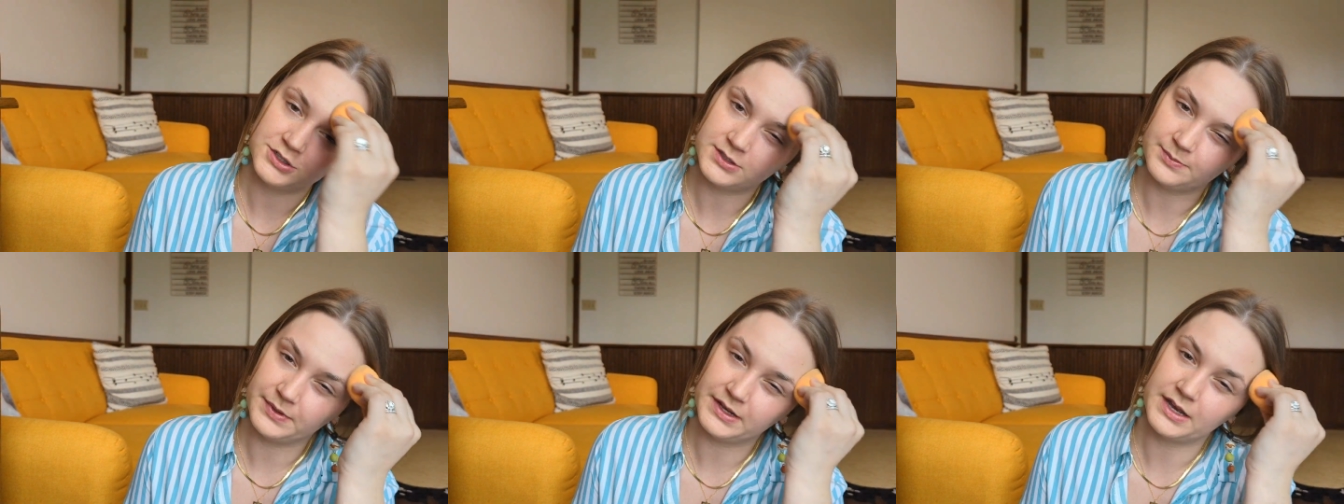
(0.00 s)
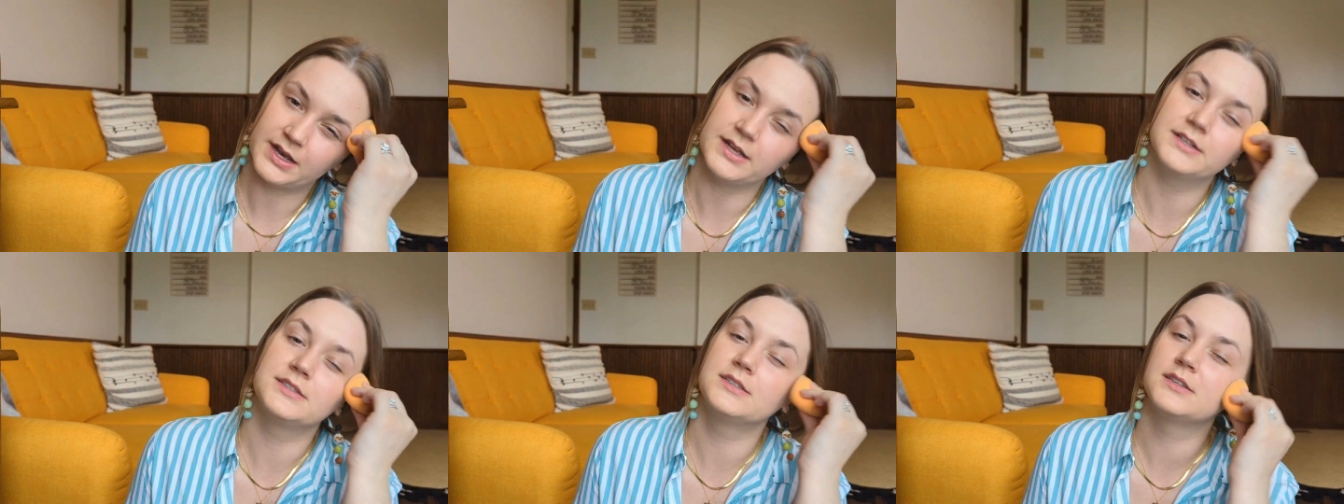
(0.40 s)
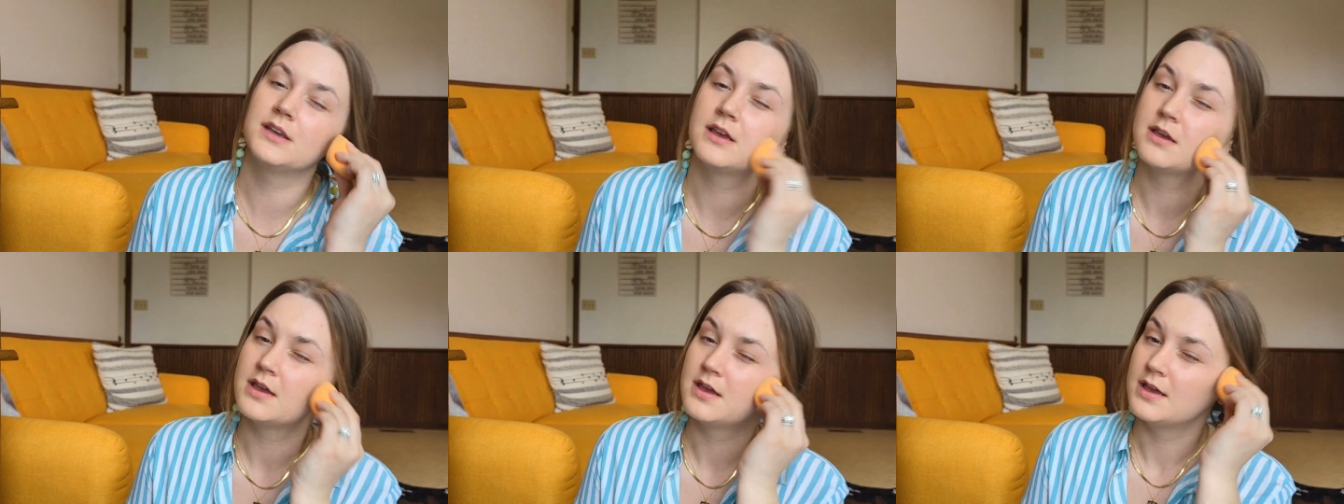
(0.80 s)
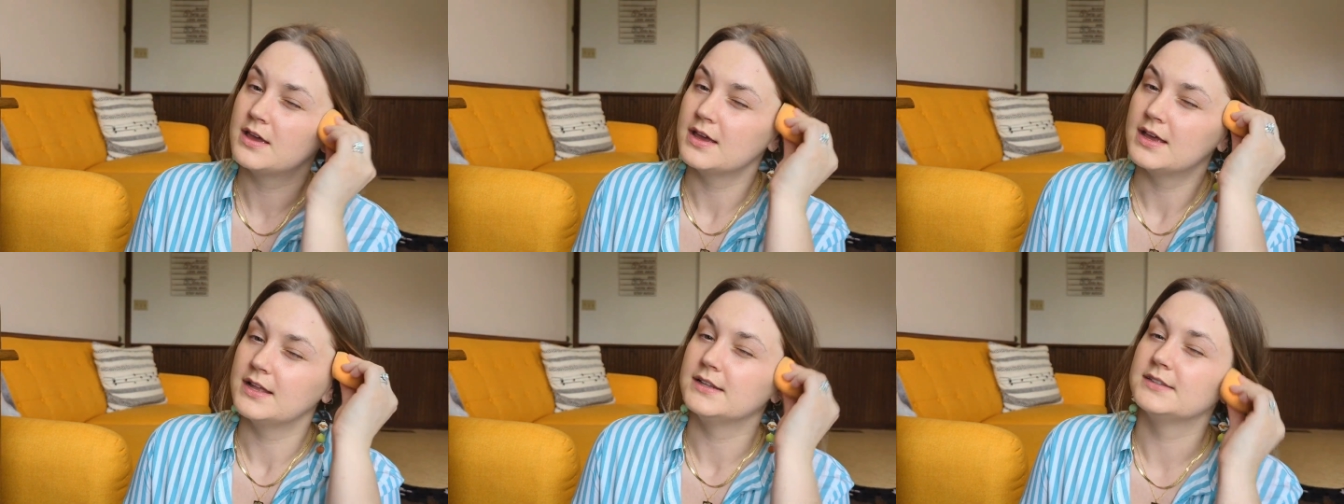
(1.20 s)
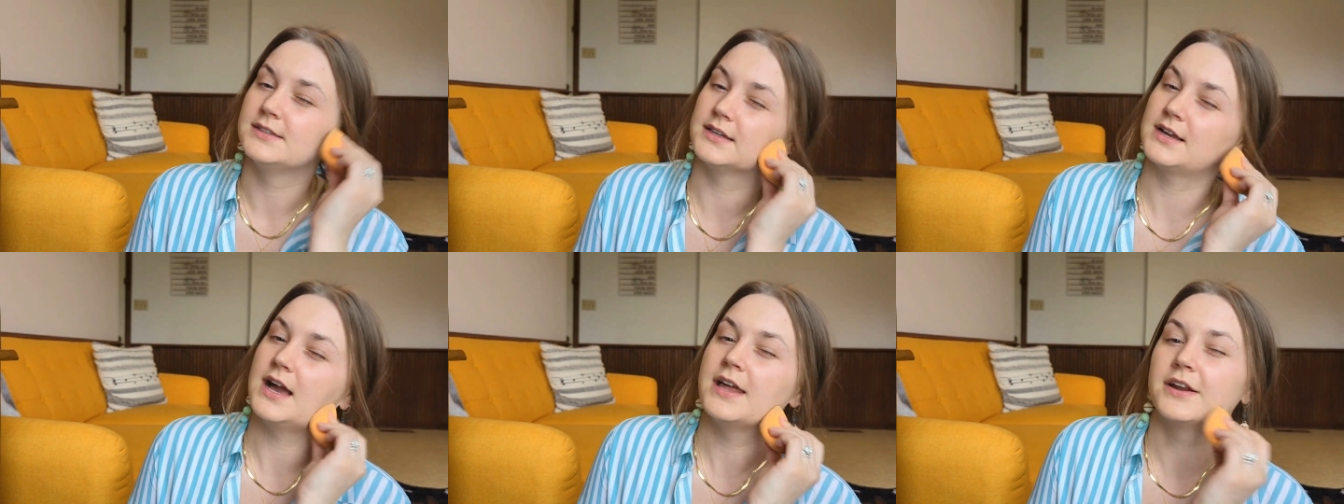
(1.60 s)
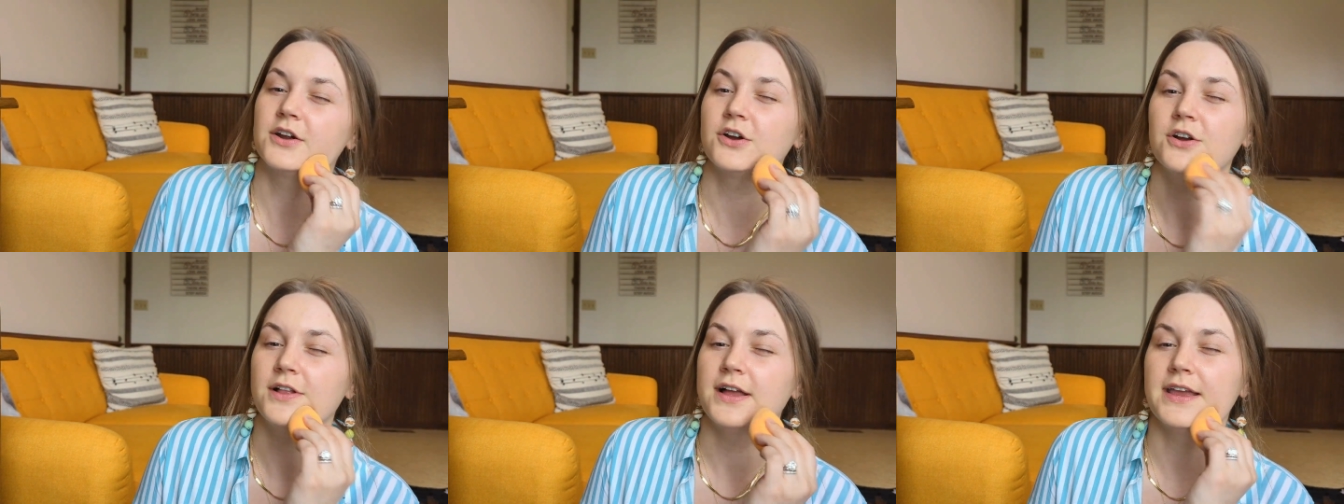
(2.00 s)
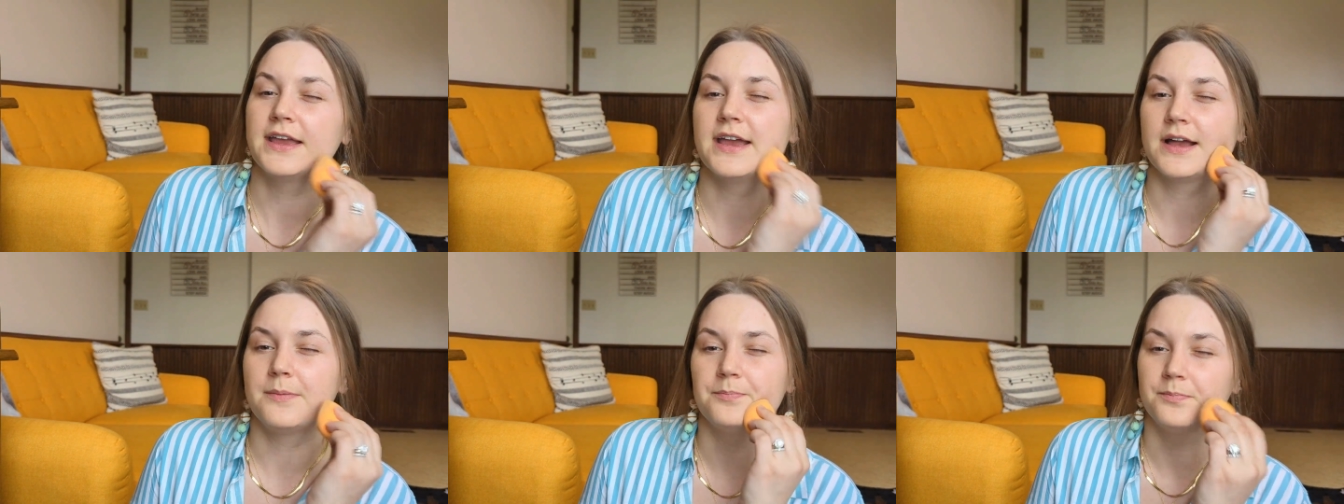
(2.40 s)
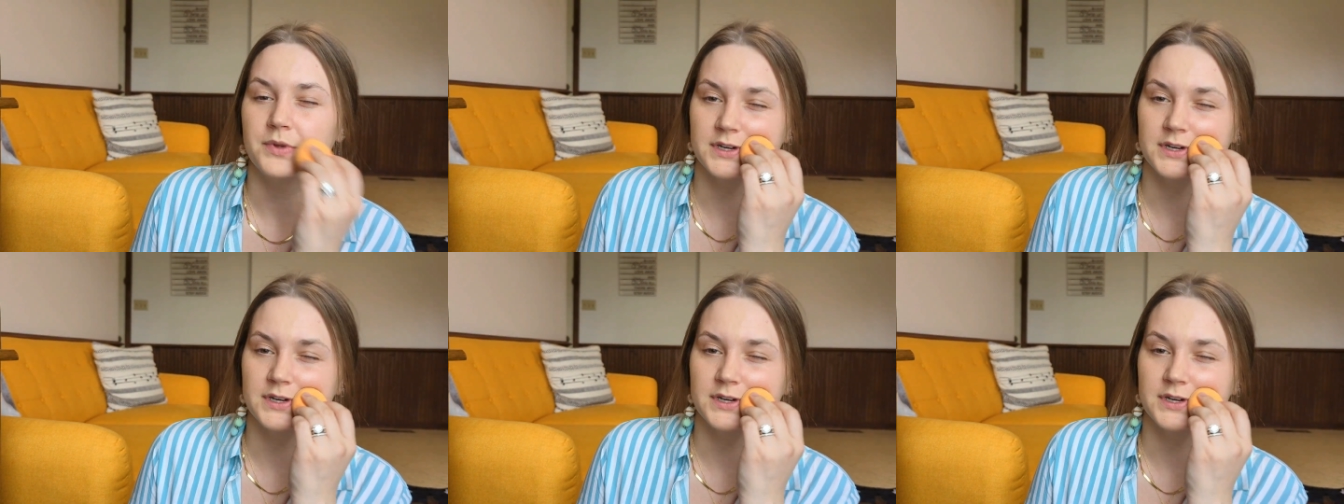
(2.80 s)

just because it's the kind of girl I am.